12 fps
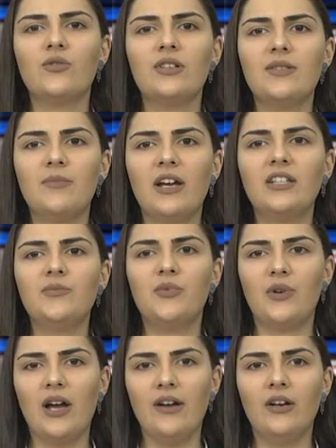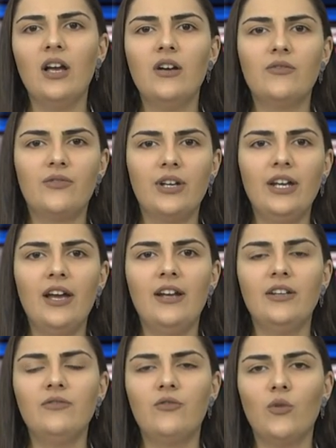to respect prior, free
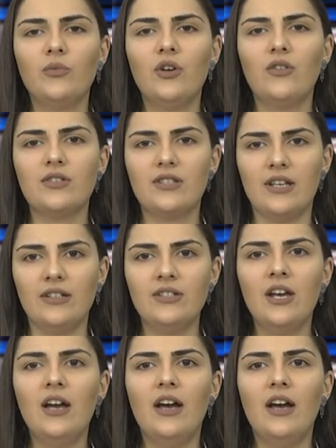and informed consent,